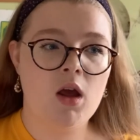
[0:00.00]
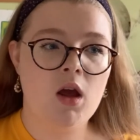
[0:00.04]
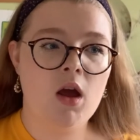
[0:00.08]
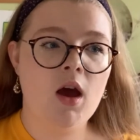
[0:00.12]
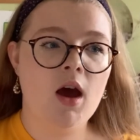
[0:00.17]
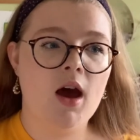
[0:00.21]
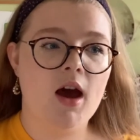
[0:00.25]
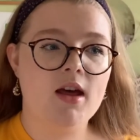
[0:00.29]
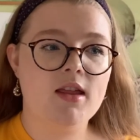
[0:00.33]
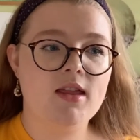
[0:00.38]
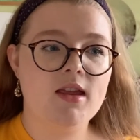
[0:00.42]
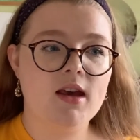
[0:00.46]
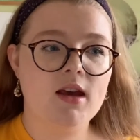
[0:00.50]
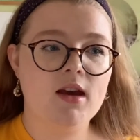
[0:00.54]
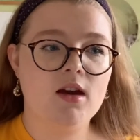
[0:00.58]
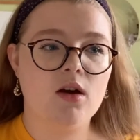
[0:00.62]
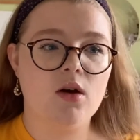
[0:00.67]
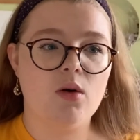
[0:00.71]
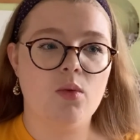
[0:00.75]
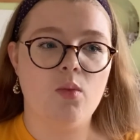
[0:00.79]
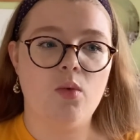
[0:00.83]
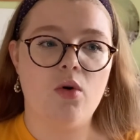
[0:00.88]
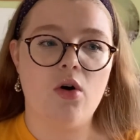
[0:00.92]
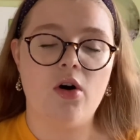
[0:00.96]
I think
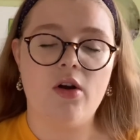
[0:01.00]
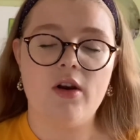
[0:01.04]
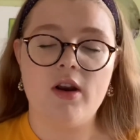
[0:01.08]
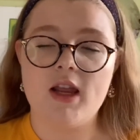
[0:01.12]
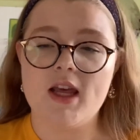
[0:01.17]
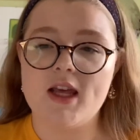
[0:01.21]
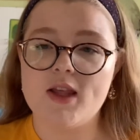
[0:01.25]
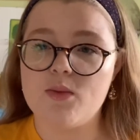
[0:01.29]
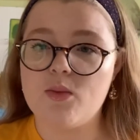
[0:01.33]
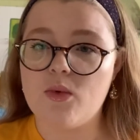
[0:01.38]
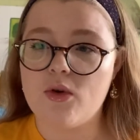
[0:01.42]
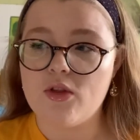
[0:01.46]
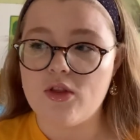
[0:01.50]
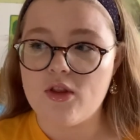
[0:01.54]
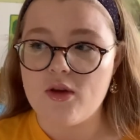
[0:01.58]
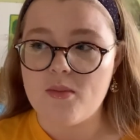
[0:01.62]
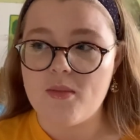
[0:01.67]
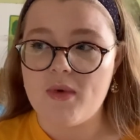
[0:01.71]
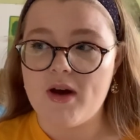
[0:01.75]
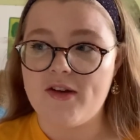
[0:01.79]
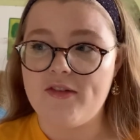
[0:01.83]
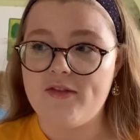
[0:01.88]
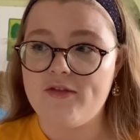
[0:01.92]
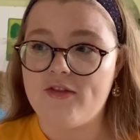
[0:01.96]
one that
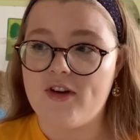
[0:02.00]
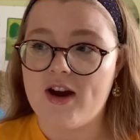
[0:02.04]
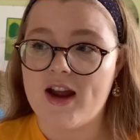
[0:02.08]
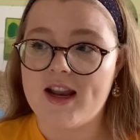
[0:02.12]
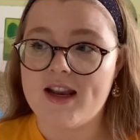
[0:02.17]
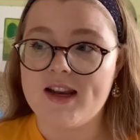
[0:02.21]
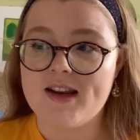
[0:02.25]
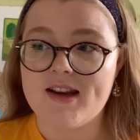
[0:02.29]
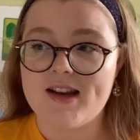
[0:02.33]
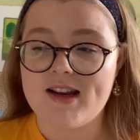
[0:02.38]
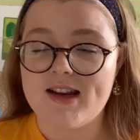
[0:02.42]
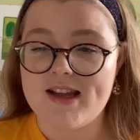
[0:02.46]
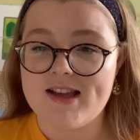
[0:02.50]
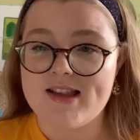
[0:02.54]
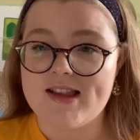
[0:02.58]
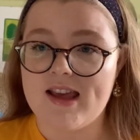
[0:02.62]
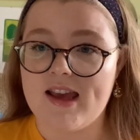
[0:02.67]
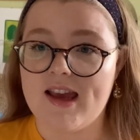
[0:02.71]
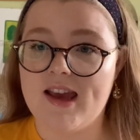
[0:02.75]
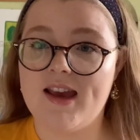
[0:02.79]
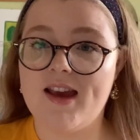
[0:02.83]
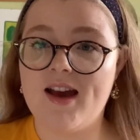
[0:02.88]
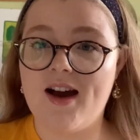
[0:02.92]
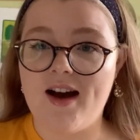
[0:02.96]
my friend
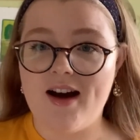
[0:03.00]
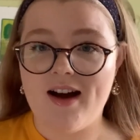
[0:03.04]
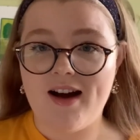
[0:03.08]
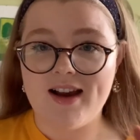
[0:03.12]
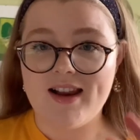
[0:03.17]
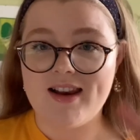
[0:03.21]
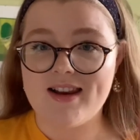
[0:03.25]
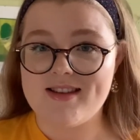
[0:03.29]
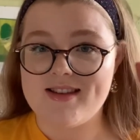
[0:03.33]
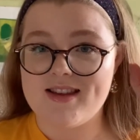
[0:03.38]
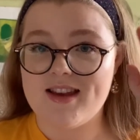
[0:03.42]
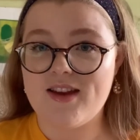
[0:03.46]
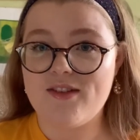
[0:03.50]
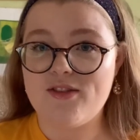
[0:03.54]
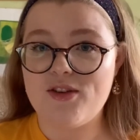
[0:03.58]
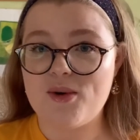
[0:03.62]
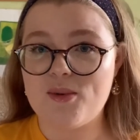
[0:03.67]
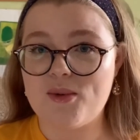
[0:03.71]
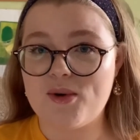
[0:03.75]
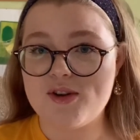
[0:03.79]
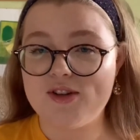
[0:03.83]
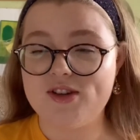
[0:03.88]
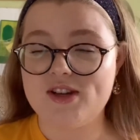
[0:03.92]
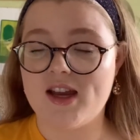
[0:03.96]
Lizzie, hi Lizzie if you're
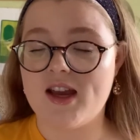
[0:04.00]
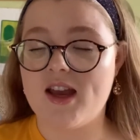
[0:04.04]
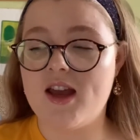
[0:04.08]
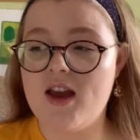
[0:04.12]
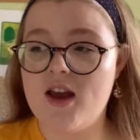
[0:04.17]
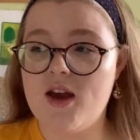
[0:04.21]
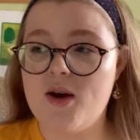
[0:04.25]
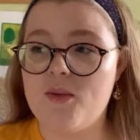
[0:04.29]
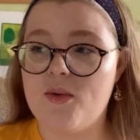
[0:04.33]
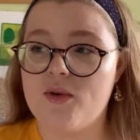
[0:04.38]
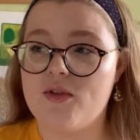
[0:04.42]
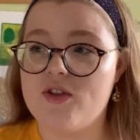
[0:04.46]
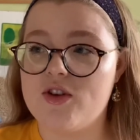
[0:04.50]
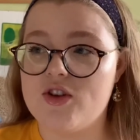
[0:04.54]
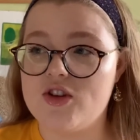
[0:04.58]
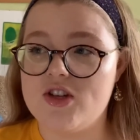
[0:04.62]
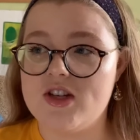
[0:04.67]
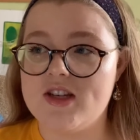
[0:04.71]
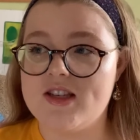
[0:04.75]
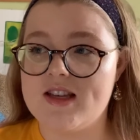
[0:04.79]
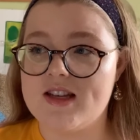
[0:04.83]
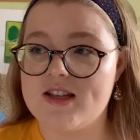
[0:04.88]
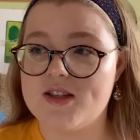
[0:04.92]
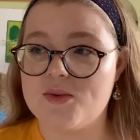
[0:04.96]
watching, one that she
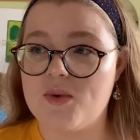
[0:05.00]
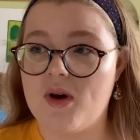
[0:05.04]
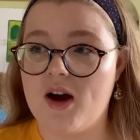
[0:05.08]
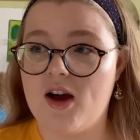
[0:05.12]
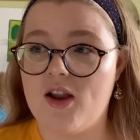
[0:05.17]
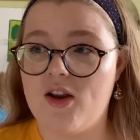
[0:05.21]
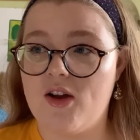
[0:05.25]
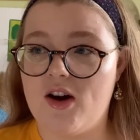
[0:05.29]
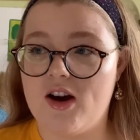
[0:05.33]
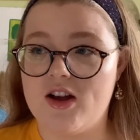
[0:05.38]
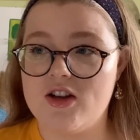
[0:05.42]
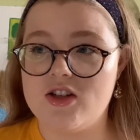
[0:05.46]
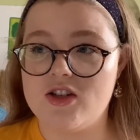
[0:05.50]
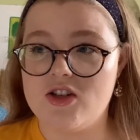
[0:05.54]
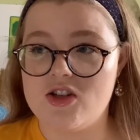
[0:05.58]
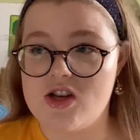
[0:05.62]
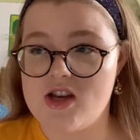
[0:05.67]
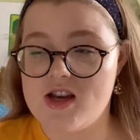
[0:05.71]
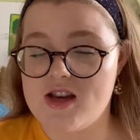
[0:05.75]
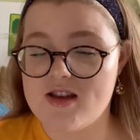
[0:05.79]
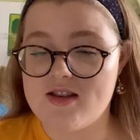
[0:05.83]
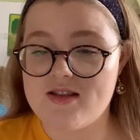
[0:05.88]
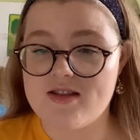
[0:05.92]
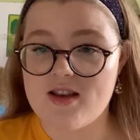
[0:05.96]
says quite a lot, and
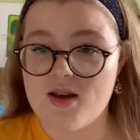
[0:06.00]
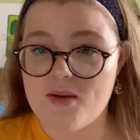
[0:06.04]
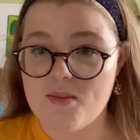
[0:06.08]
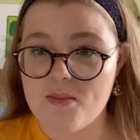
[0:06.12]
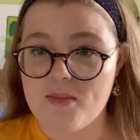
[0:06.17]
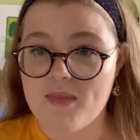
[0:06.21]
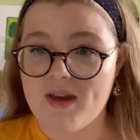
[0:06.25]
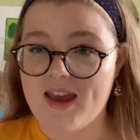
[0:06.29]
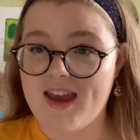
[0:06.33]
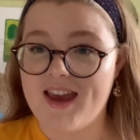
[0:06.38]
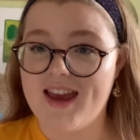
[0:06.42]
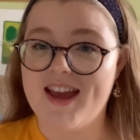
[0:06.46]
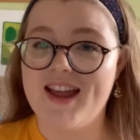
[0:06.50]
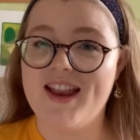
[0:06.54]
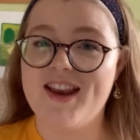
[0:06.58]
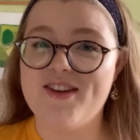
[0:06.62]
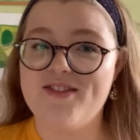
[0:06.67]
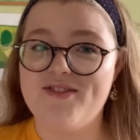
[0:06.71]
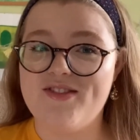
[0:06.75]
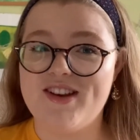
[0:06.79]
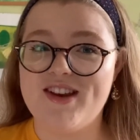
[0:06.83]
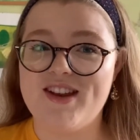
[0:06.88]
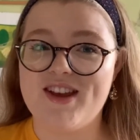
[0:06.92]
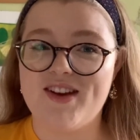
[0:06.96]
she sent me in a
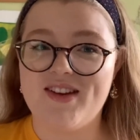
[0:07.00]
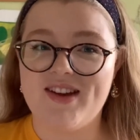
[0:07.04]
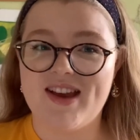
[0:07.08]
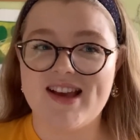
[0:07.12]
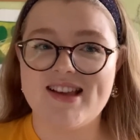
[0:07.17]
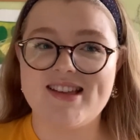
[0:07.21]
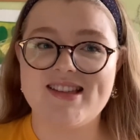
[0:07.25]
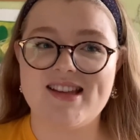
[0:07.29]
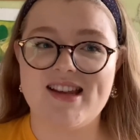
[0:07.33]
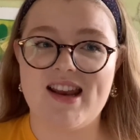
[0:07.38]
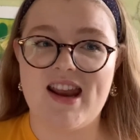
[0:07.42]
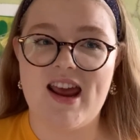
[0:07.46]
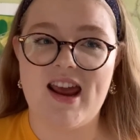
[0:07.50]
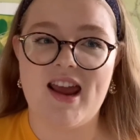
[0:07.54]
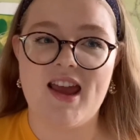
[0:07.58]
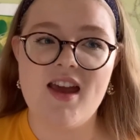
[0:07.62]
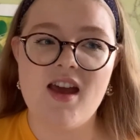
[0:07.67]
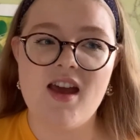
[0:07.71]
video yesterday,